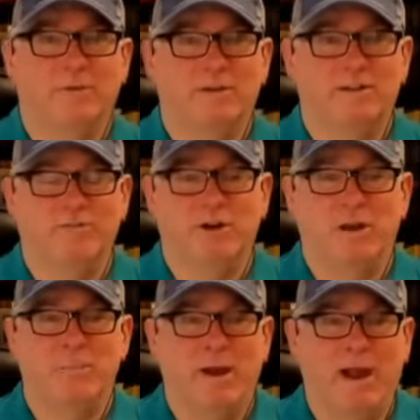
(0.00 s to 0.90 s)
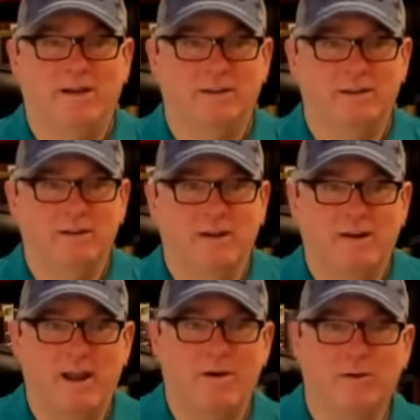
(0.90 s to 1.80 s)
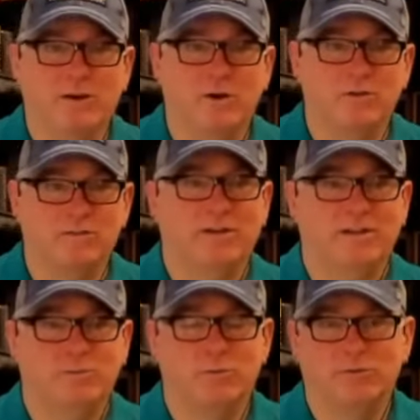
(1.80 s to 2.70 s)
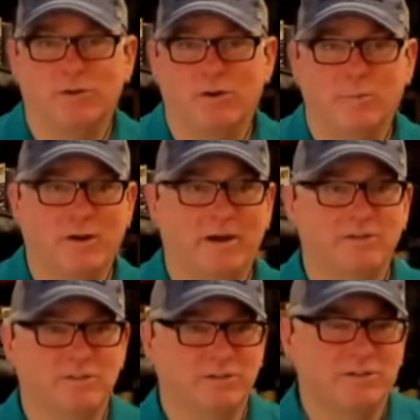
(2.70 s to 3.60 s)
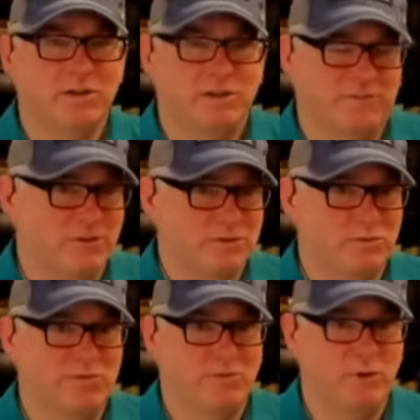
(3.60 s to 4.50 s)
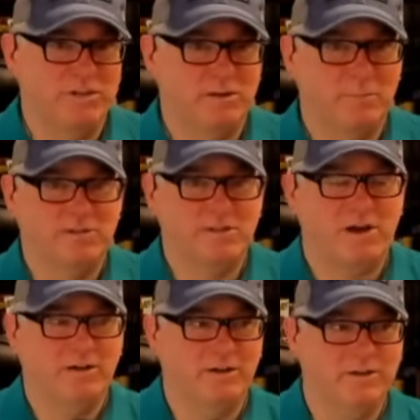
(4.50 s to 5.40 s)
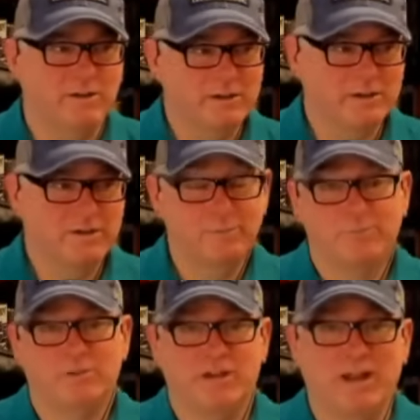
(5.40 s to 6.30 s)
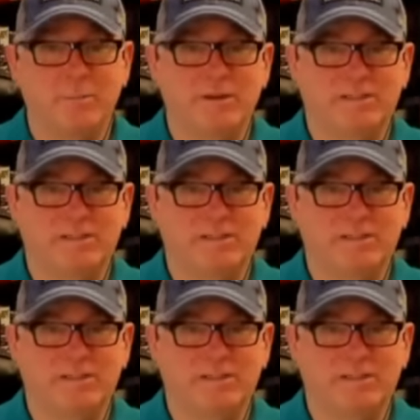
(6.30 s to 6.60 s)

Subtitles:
different impact and how it goes. And that's what we'll talk about. So let's look at the first one, forensic misconduct. So that could be